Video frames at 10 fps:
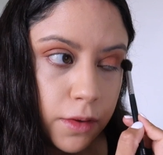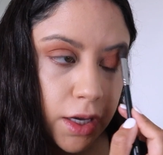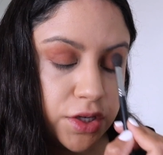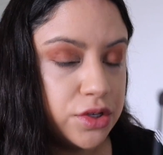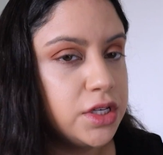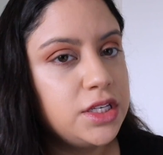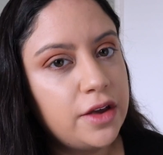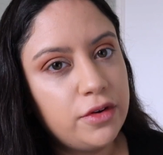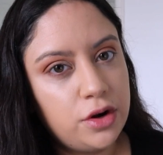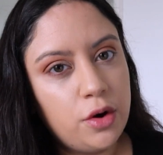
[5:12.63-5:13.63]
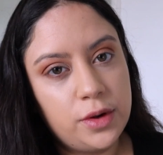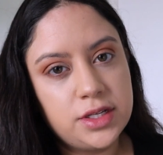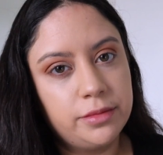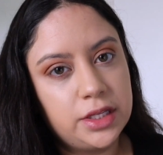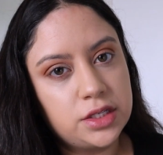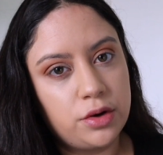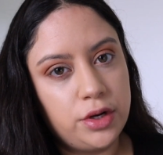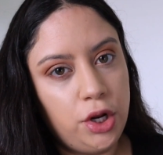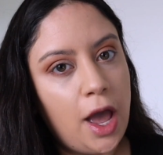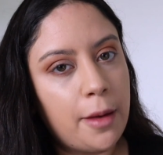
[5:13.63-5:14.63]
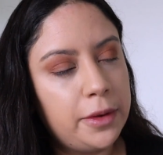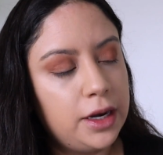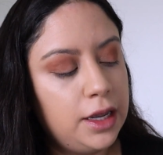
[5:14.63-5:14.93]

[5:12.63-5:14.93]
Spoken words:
because you just never know when something's going to happen.